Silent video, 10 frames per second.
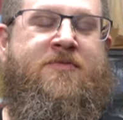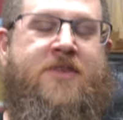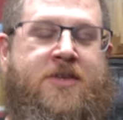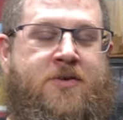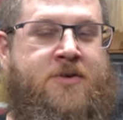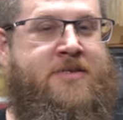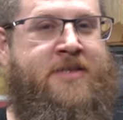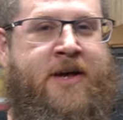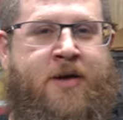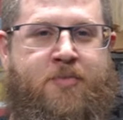video is
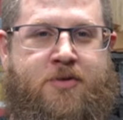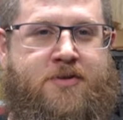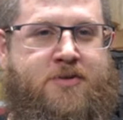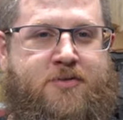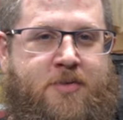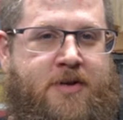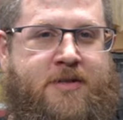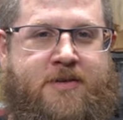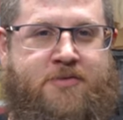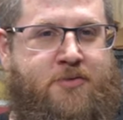not brought to you by
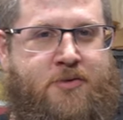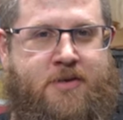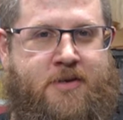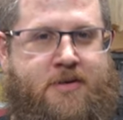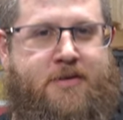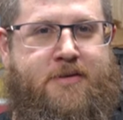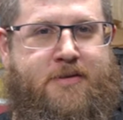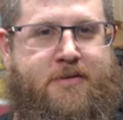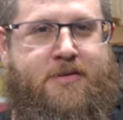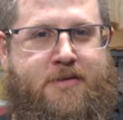Dave
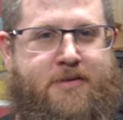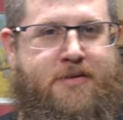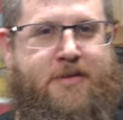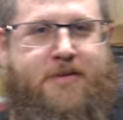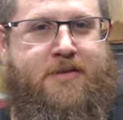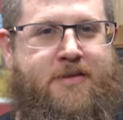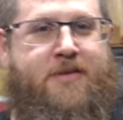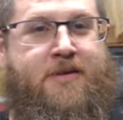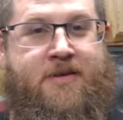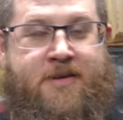Coulier.
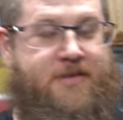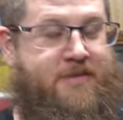Nah.